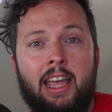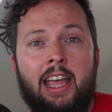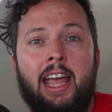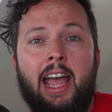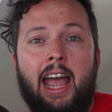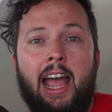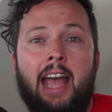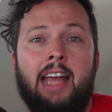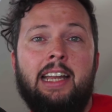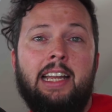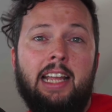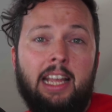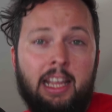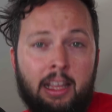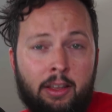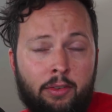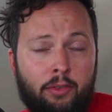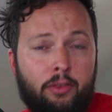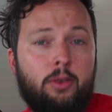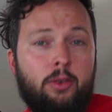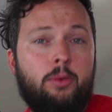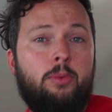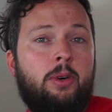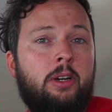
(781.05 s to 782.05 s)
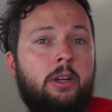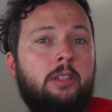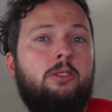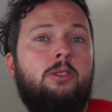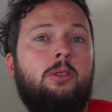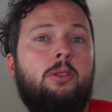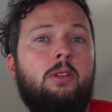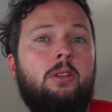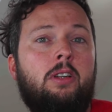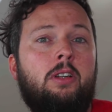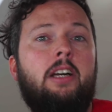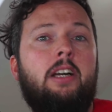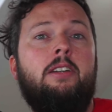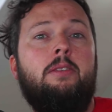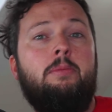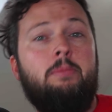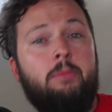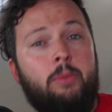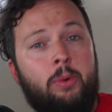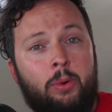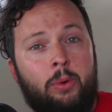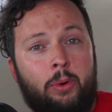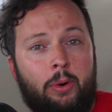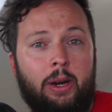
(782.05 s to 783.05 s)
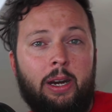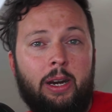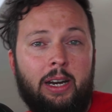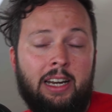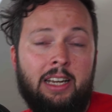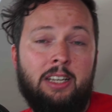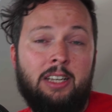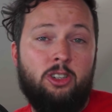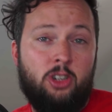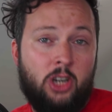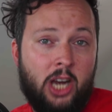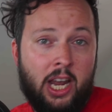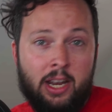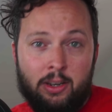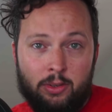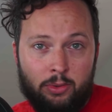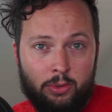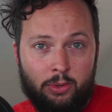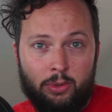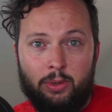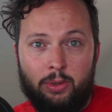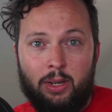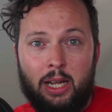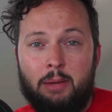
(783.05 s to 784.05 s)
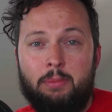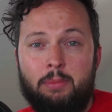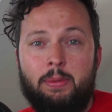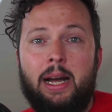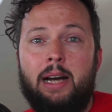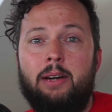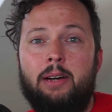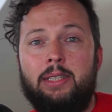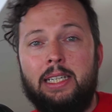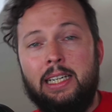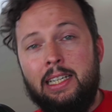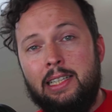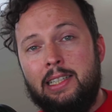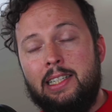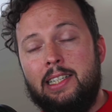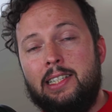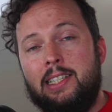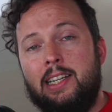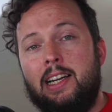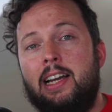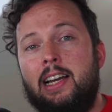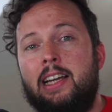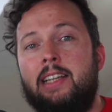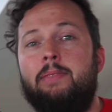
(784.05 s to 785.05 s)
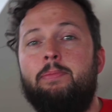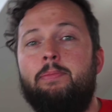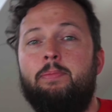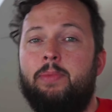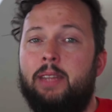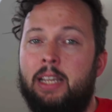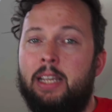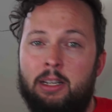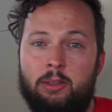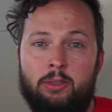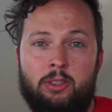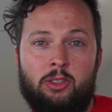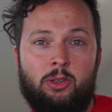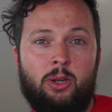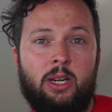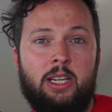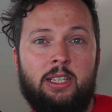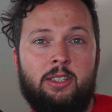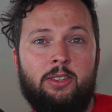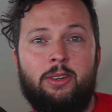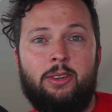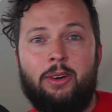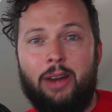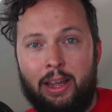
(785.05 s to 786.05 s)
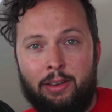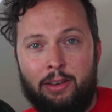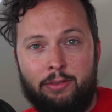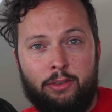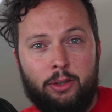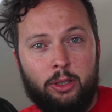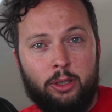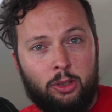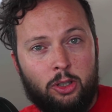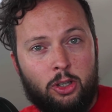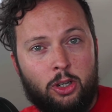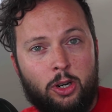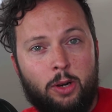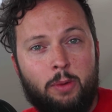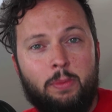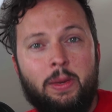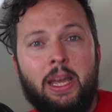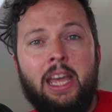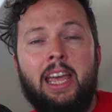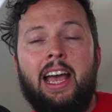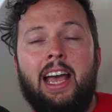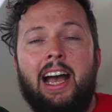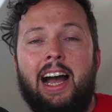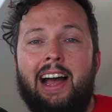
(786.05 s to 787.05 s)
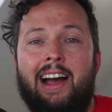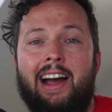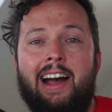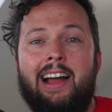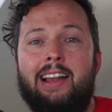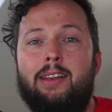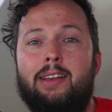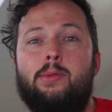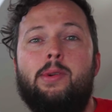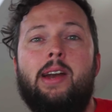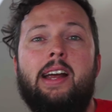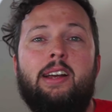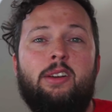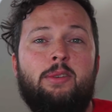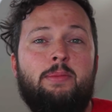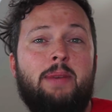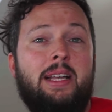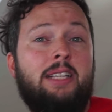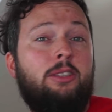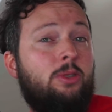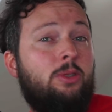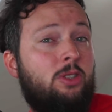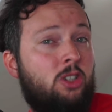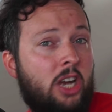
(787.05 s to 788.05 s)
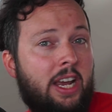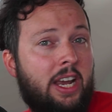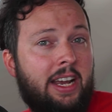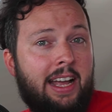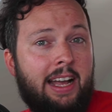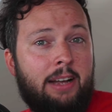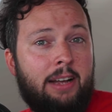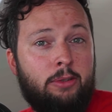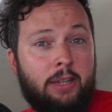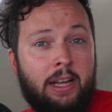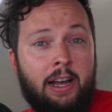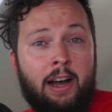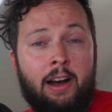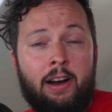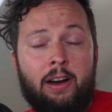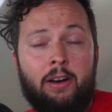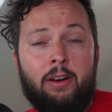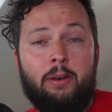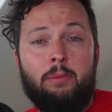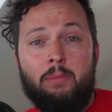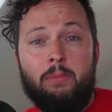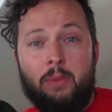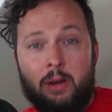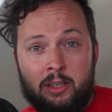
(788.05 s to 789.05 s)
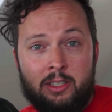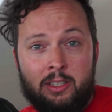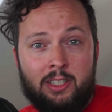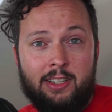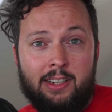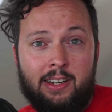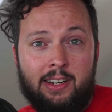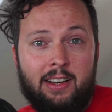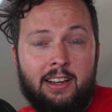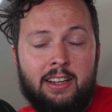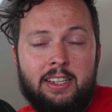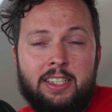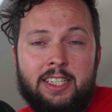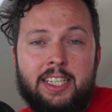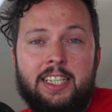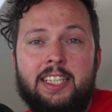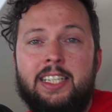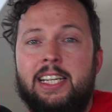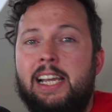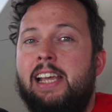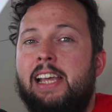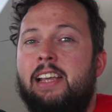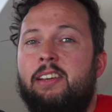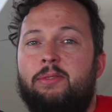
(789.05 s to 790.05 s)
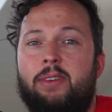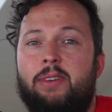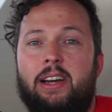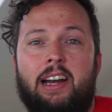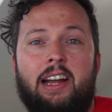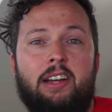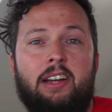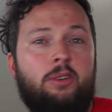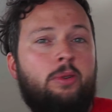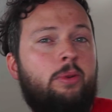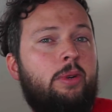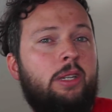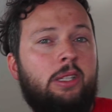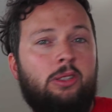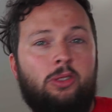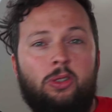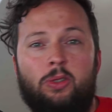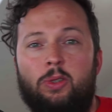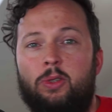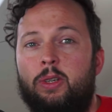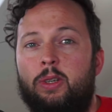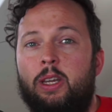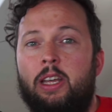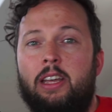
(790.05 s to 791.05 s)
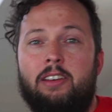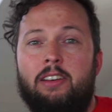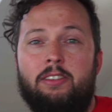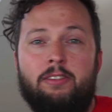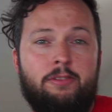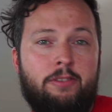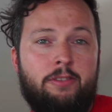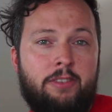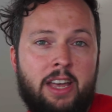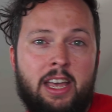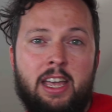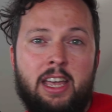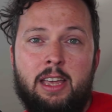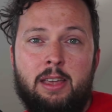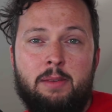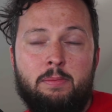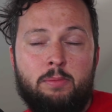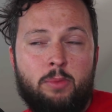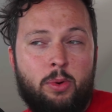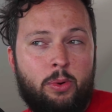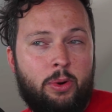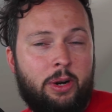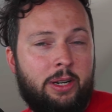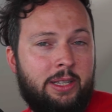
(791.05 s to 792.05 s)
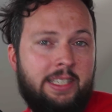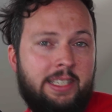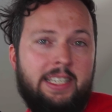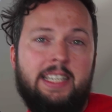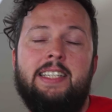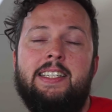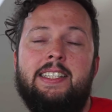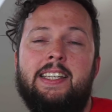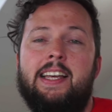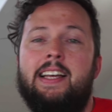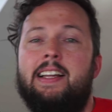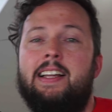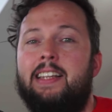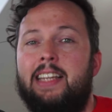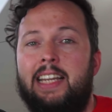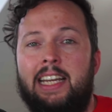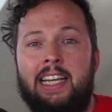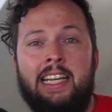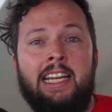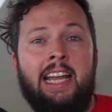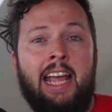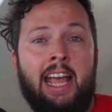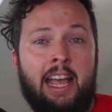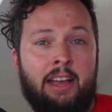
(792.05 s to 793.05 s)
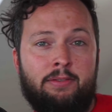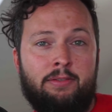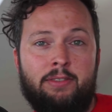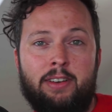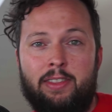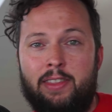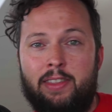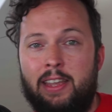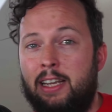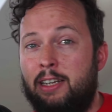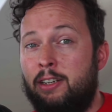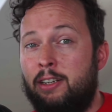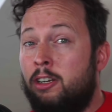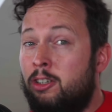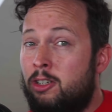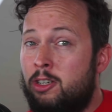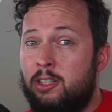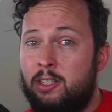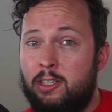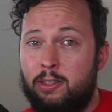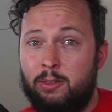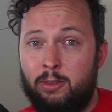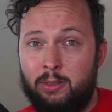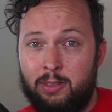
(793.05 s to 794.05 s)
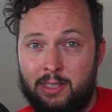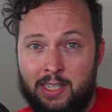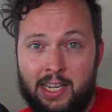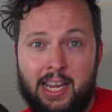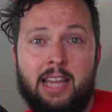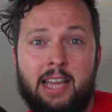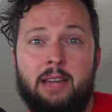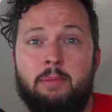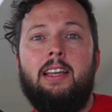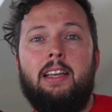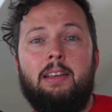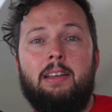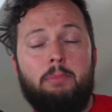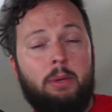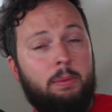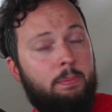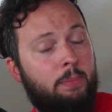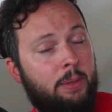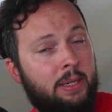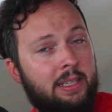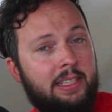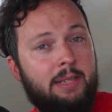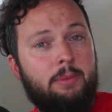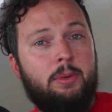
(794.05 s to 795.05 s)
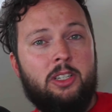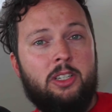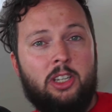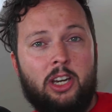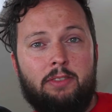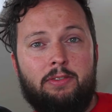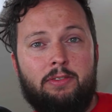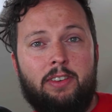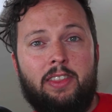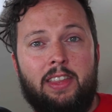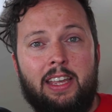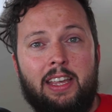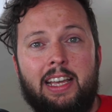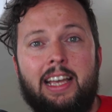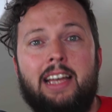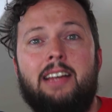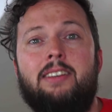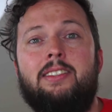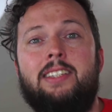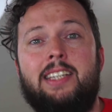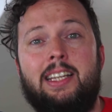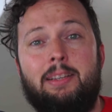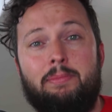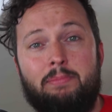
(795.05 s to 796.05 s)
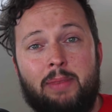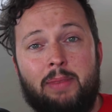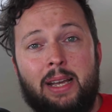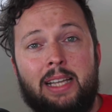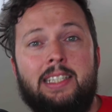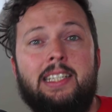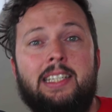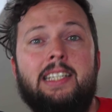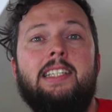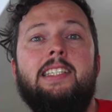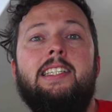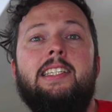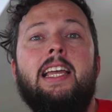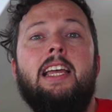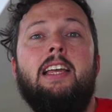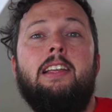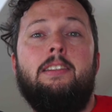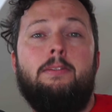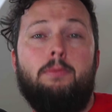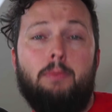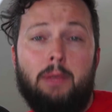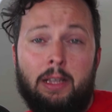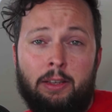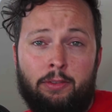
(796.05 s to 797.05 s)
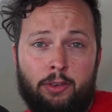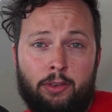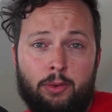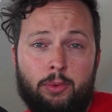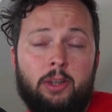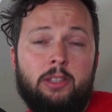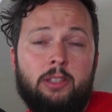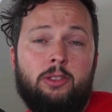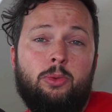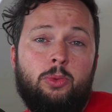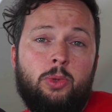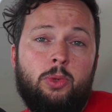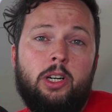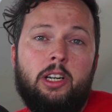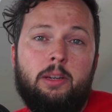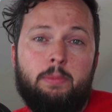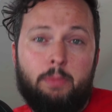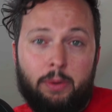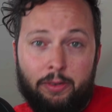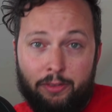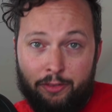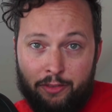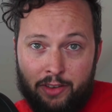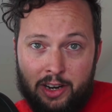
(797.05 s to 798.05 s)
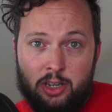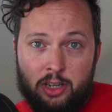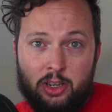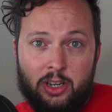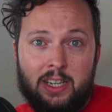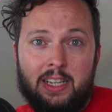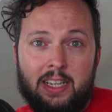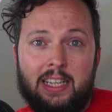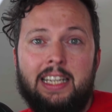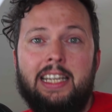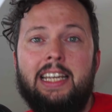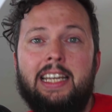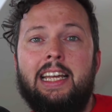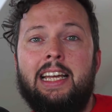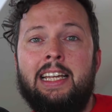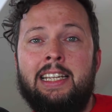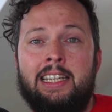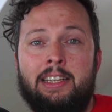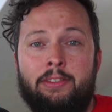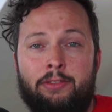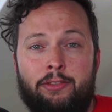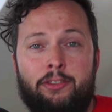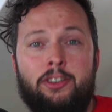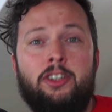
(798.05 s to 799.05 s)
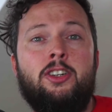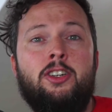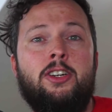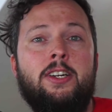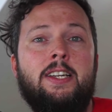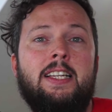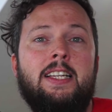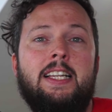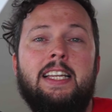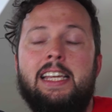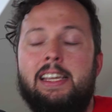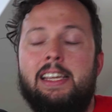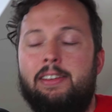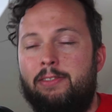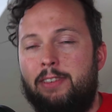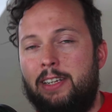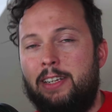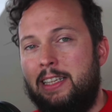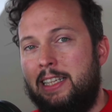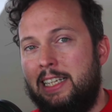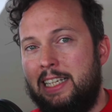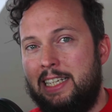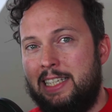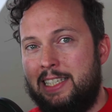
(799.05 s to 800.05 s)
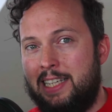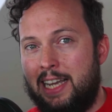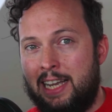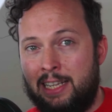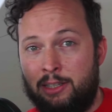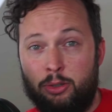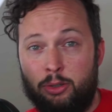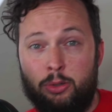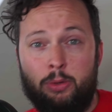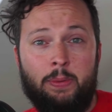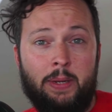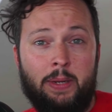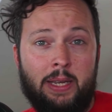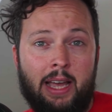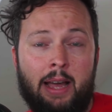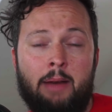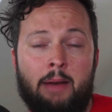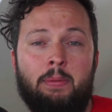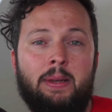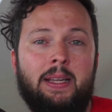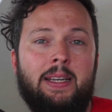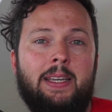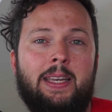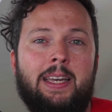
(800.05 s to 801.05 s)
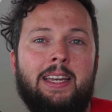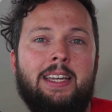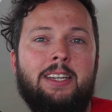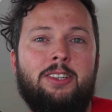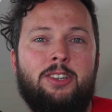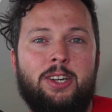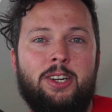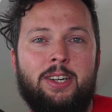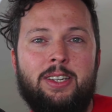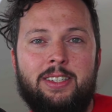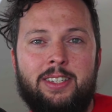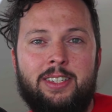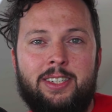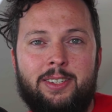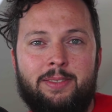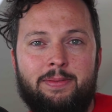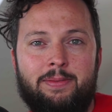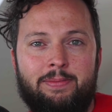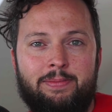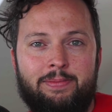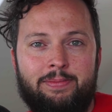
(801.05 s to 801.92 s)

And if you want to learn more in general about InDesign, Illustrator and Photoshop, I highly recommend to check out our masterclasses where I go into way more detail in everything, not just on type, but pretty much everything else that matters if you want to work professionally and efficiently with these Adobe applications.